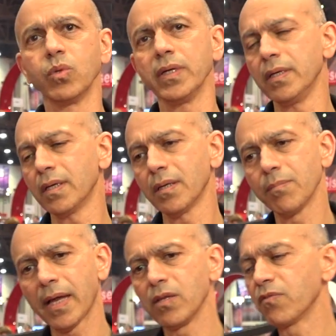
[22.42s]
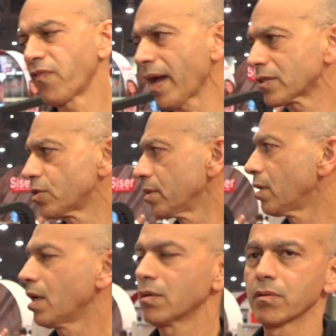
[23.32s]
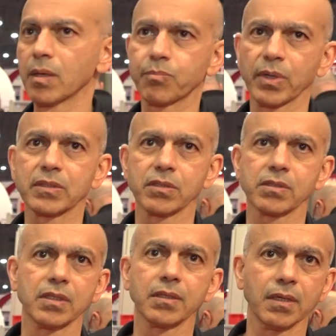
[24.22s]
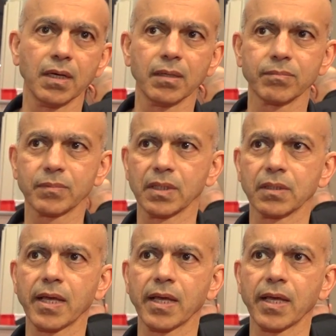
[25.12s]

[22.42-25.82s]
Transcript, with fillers: We uh, manufacture our uh, printers in, uh, in